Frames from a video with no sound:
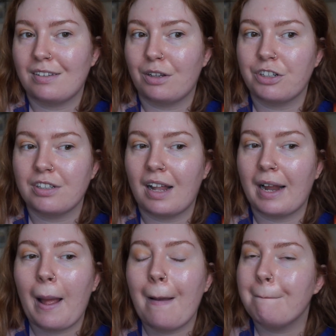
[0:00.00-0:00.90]
so just
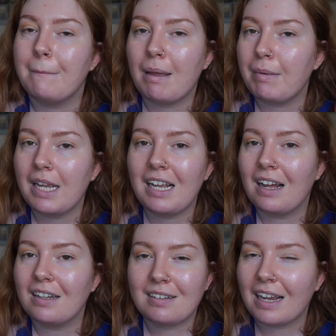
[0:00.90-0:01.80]
like maybe
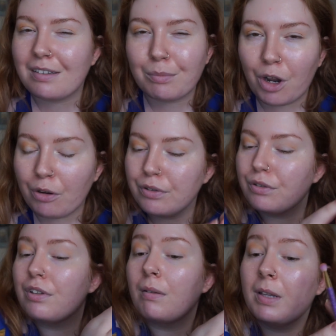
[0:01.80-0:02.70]
take some notes
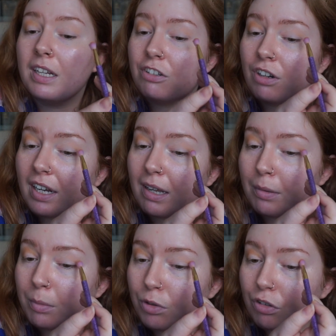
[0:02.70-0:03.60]
or something to try and keep
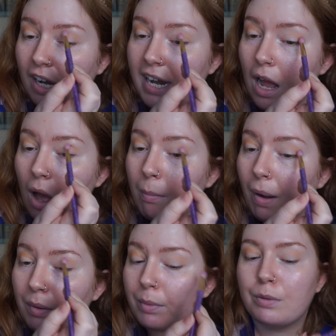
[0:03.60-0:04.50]
them all straight, but
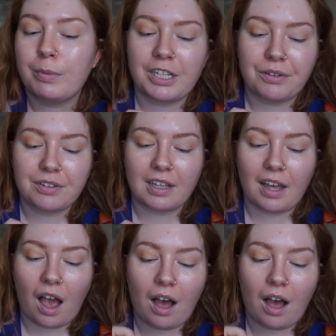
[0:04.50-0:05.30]
I will be using